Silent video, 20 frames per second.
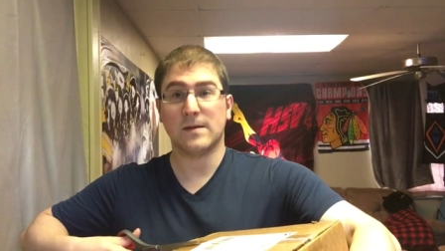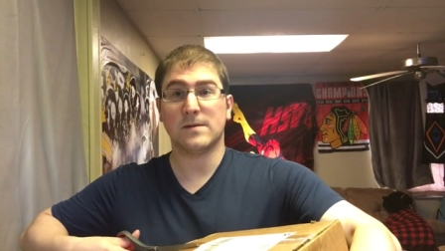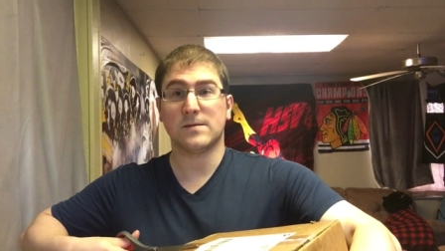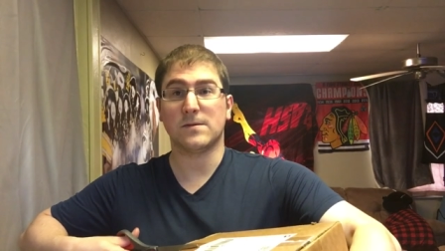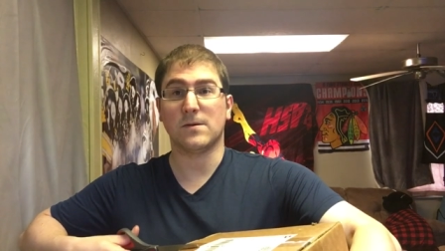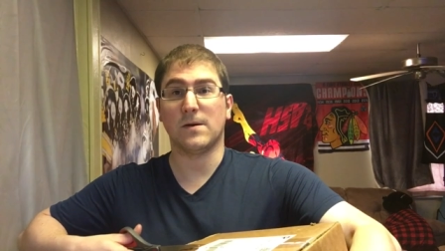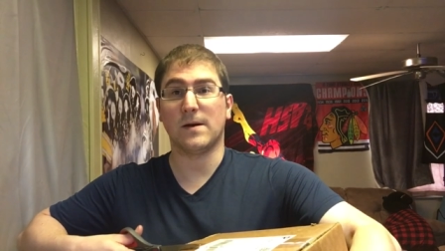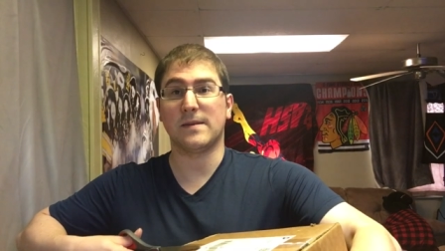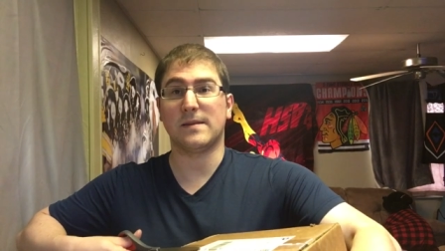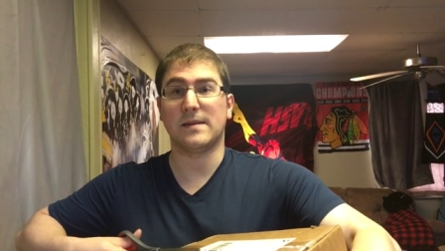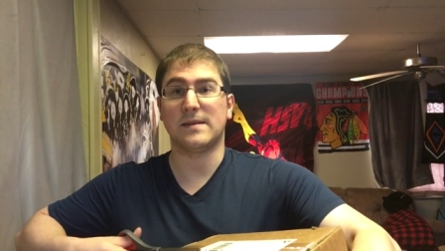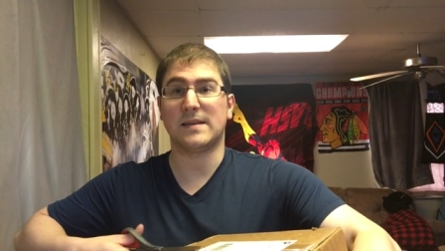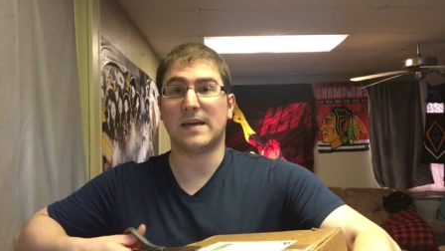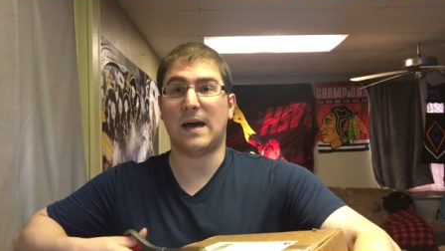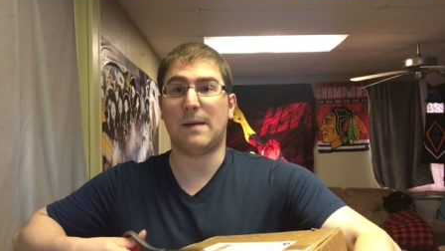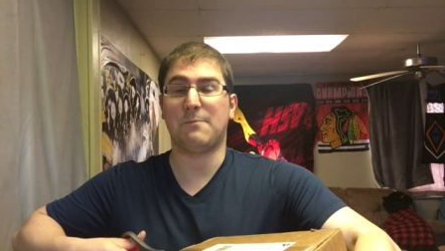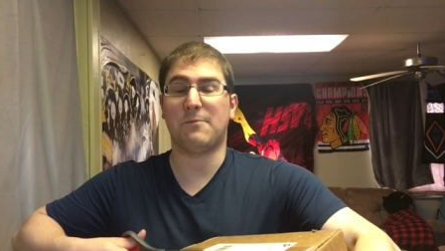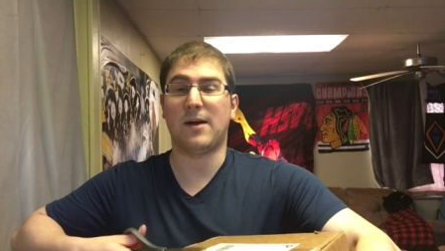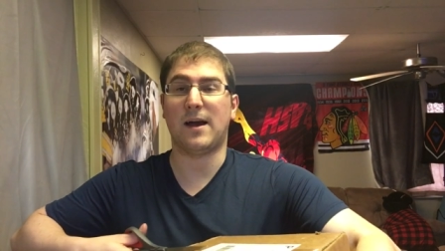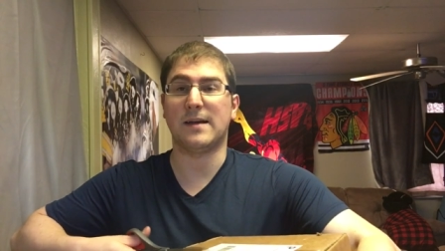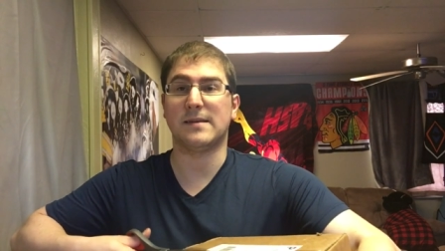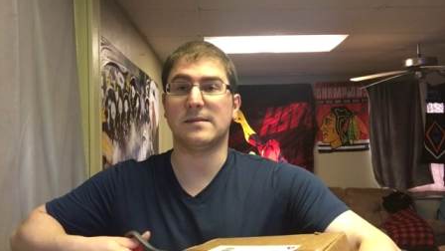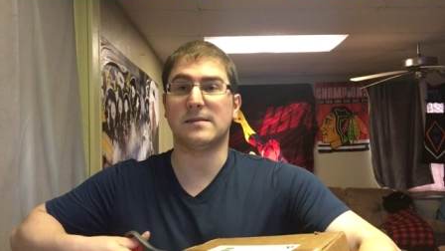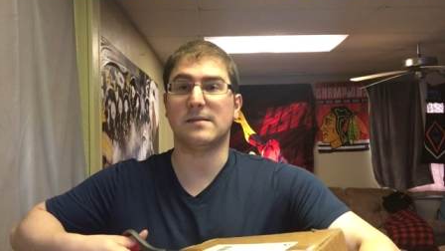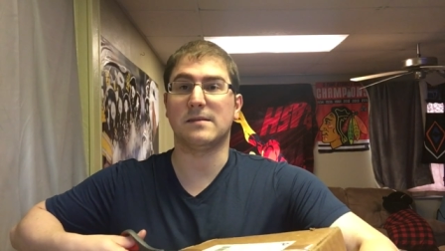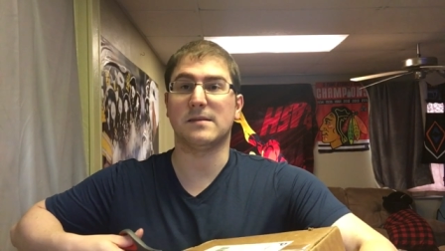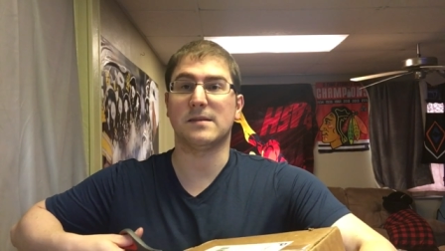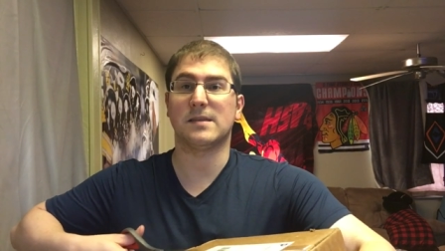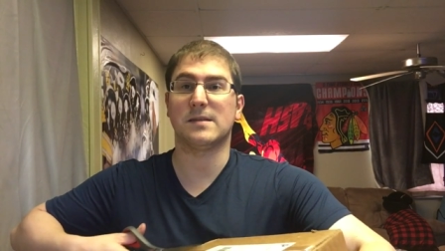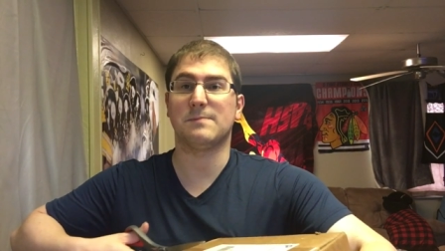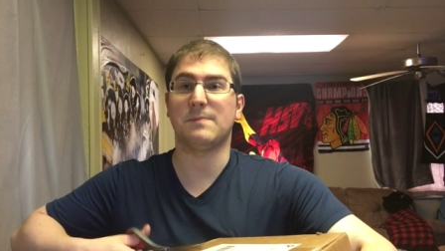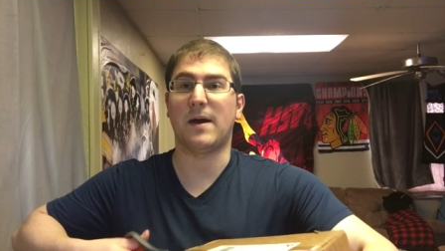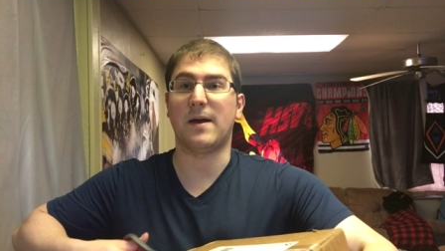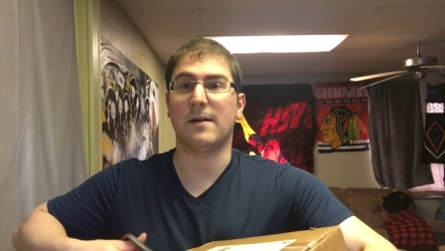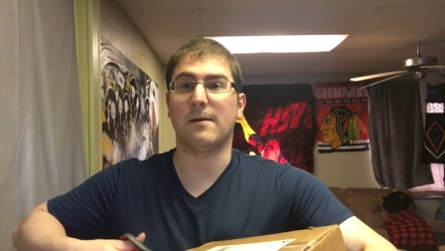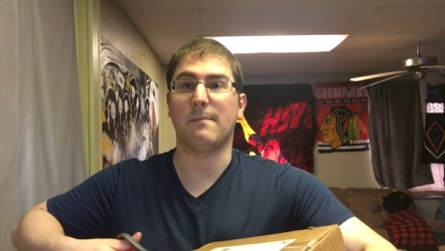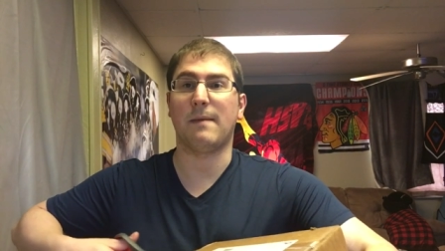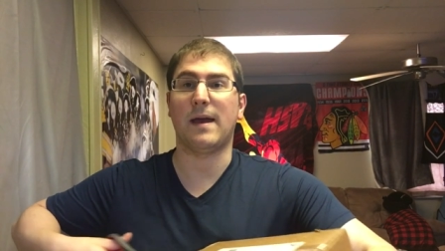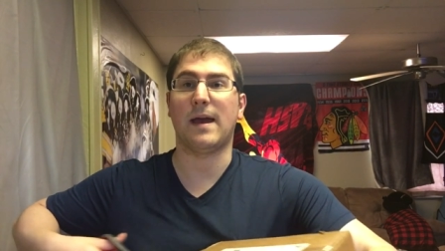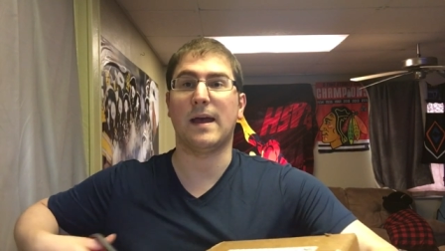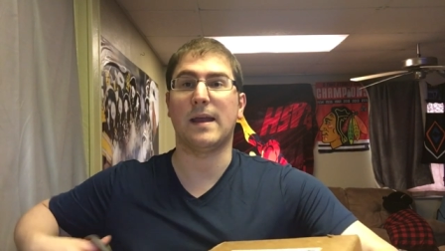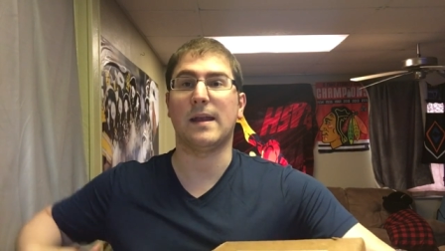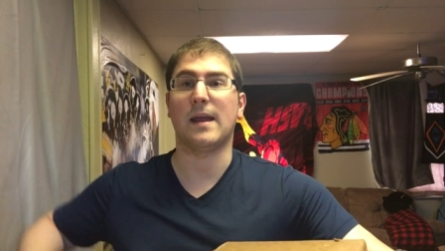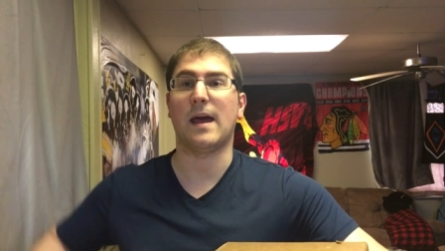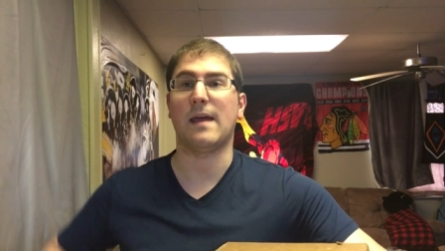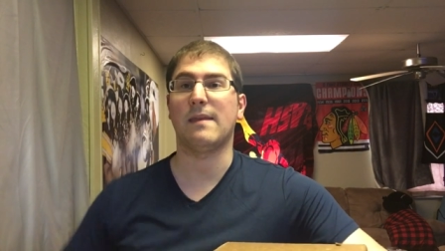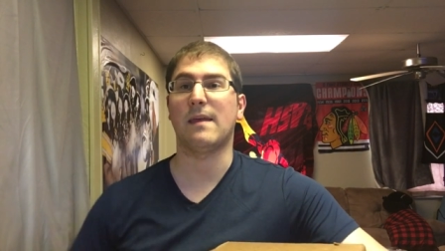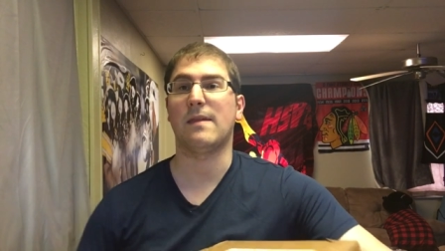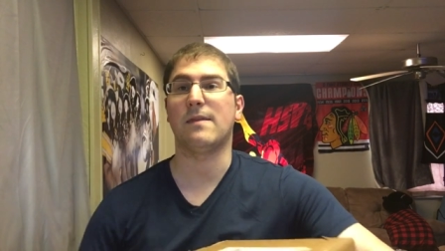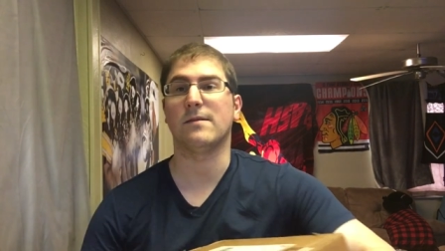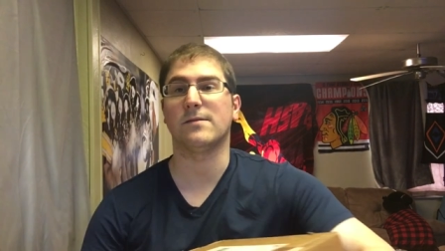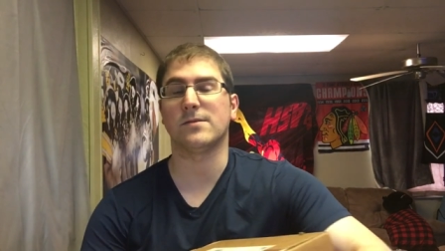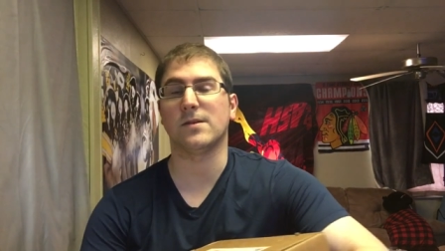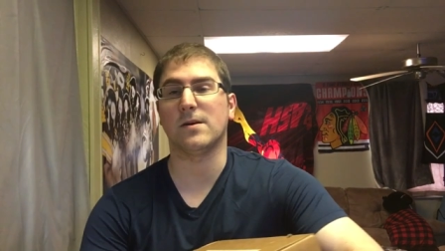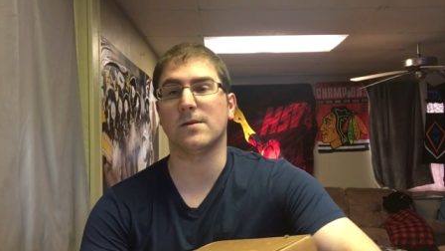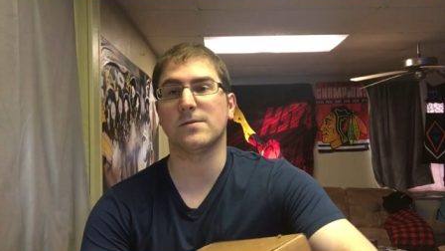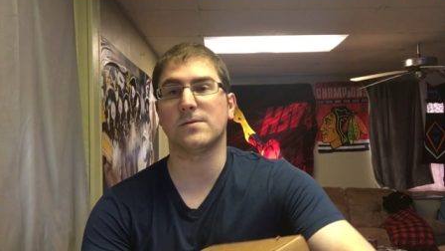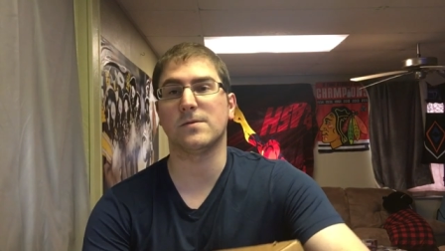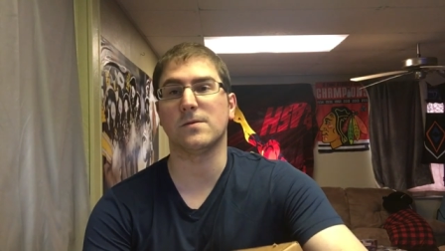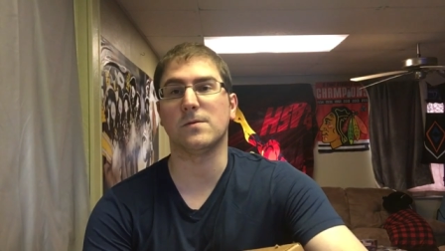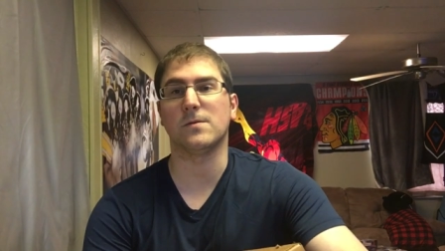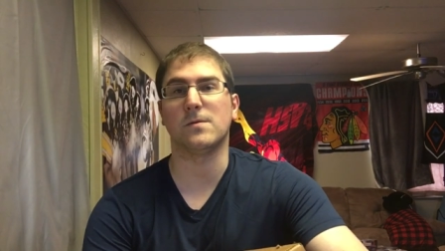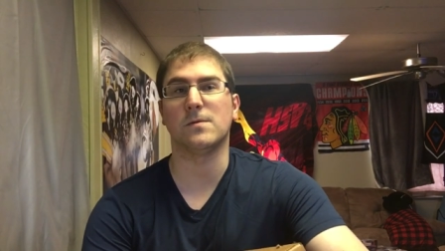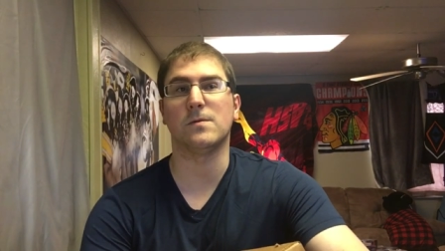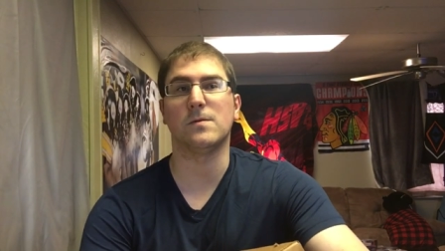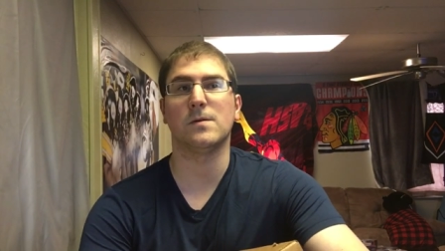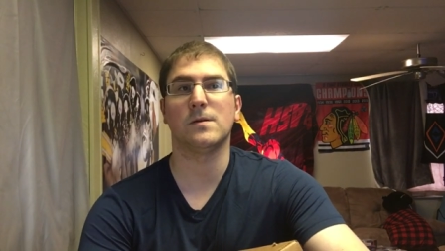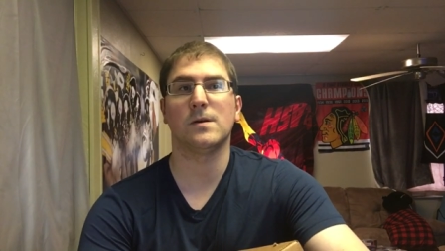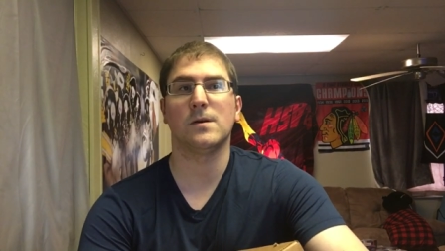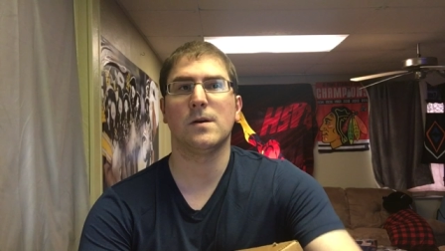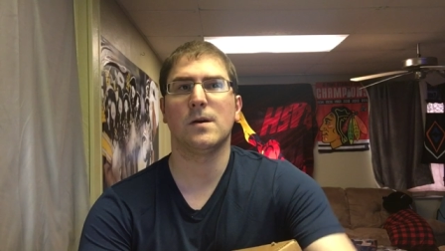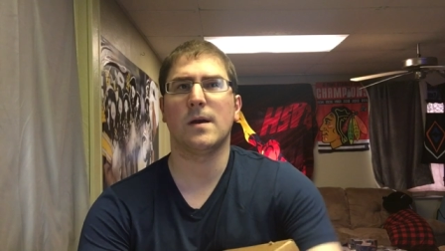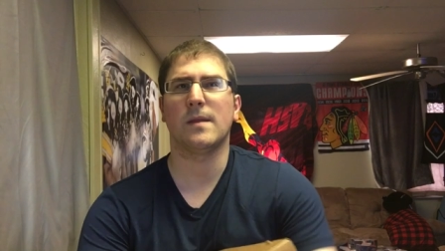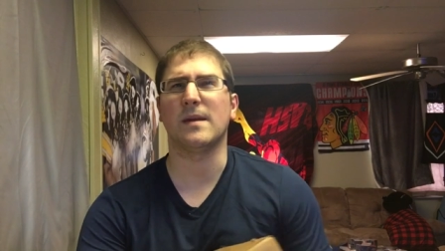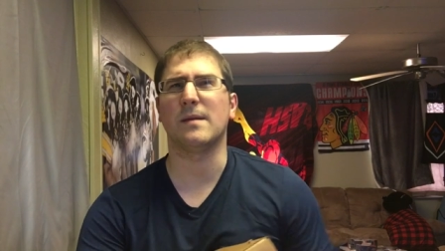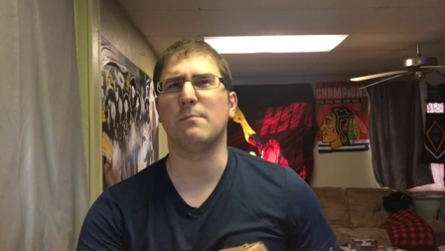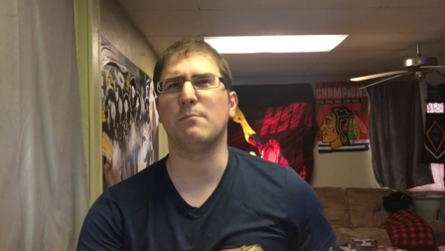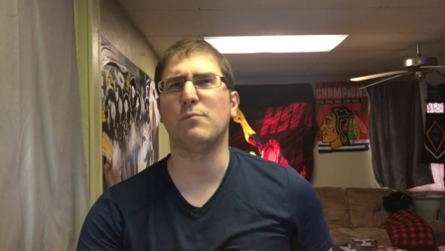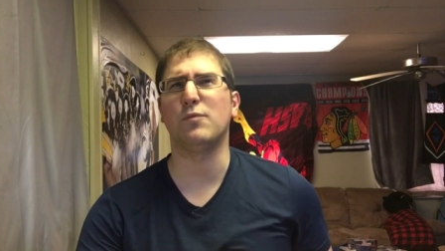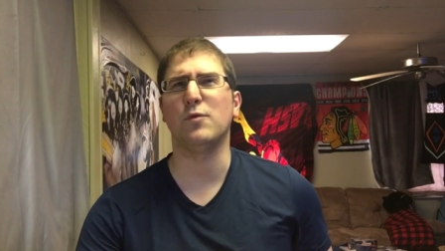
So like the top prize is the Spider-Man, and then there's also, I think,